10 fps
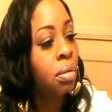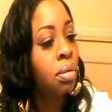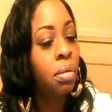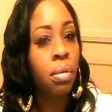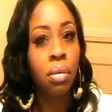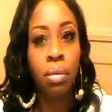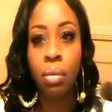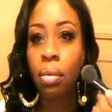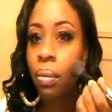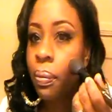
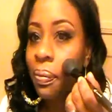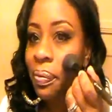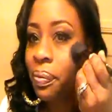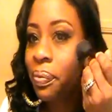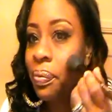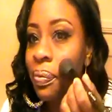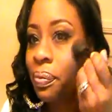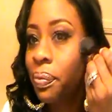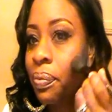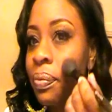
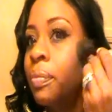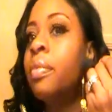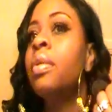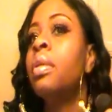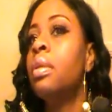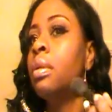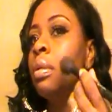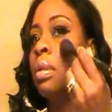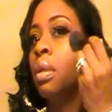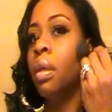
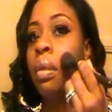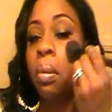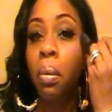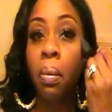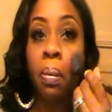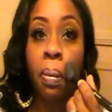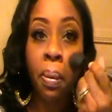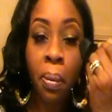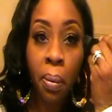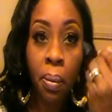
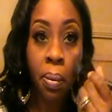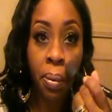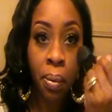[no speech]